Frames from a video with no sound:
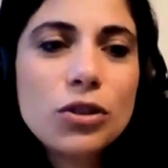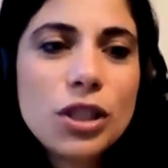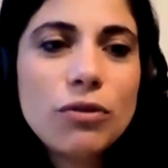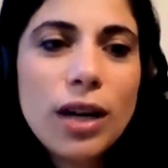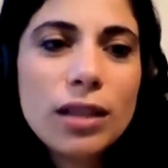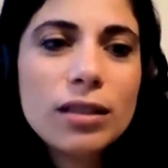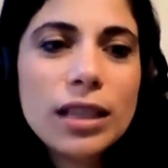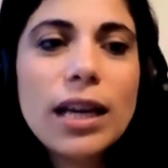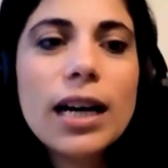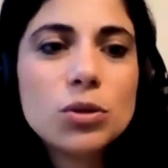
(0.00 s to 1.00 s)
she
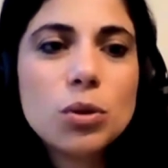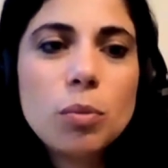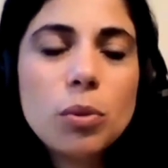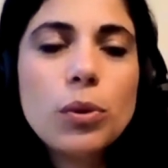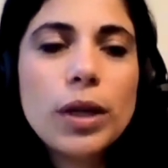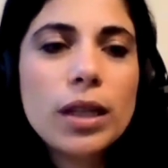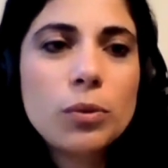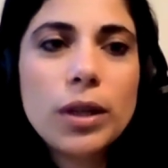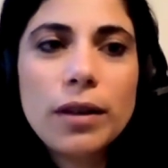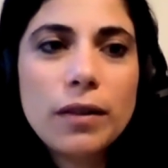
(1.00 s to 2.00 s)
finally got to a point
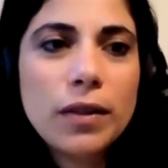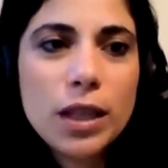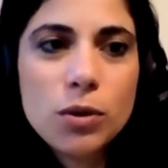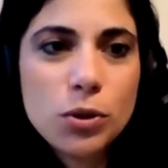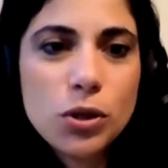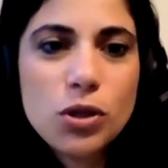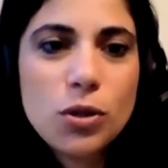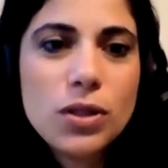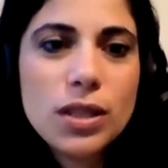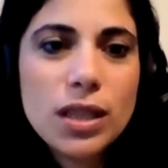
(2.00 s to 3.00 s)
where things were just
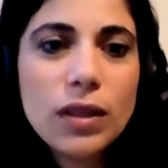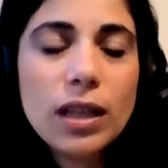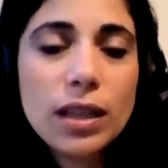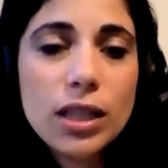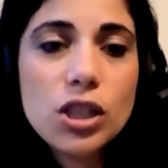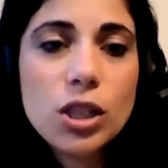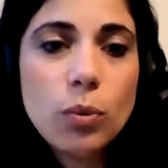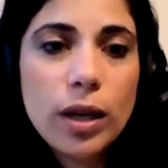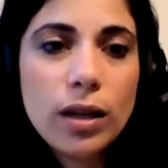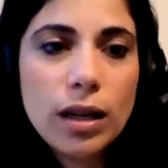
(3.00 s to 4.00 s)
so significant that she
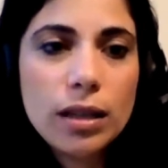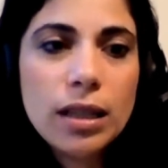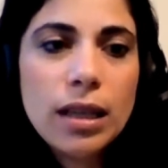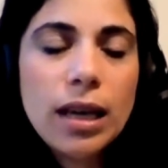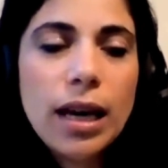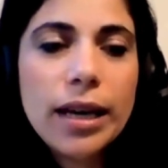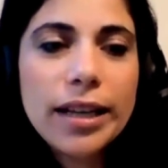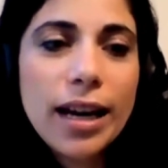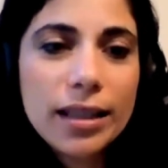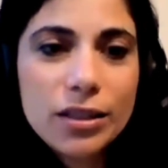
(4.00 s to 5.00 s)
went on
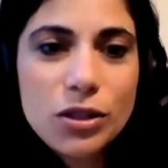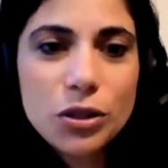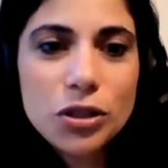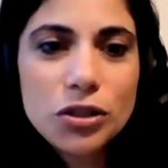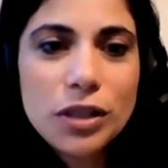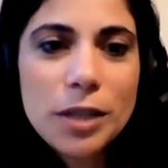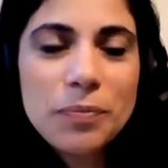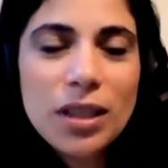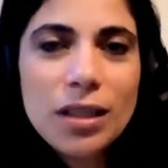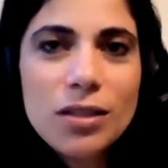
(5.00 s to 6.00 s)
and got the surgery.
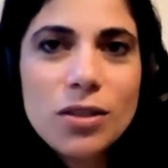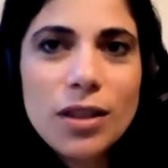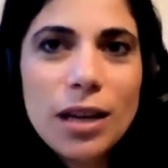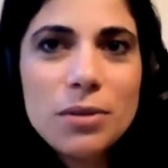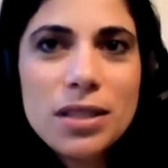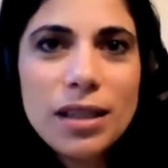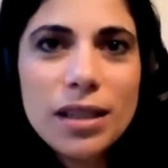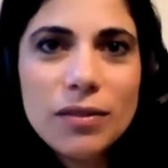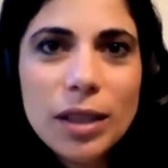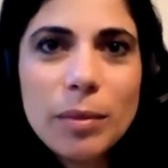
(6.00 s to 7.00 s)
So that was
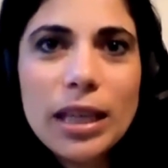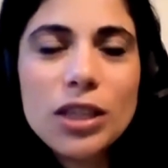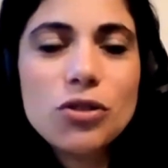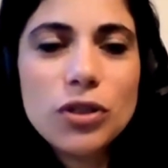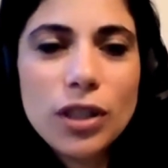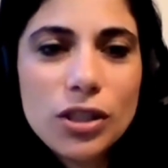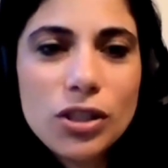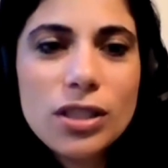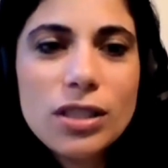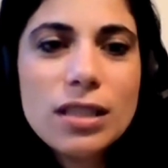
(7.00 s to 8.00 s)
kind of like my
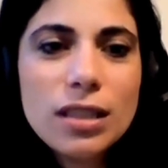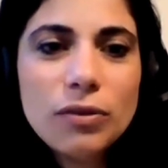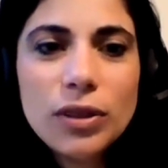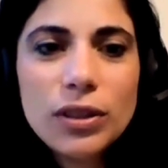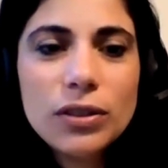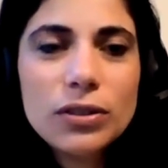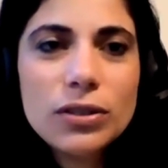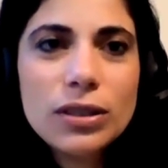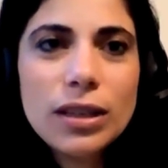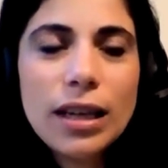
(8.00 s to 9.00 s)
introduction to the
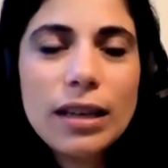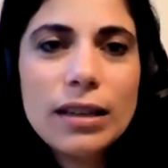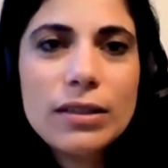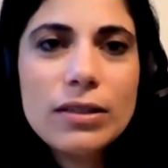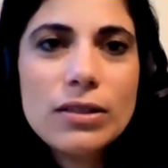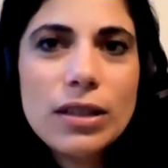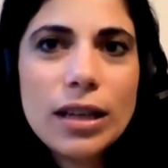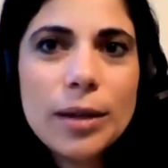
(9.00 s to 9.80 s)
field. And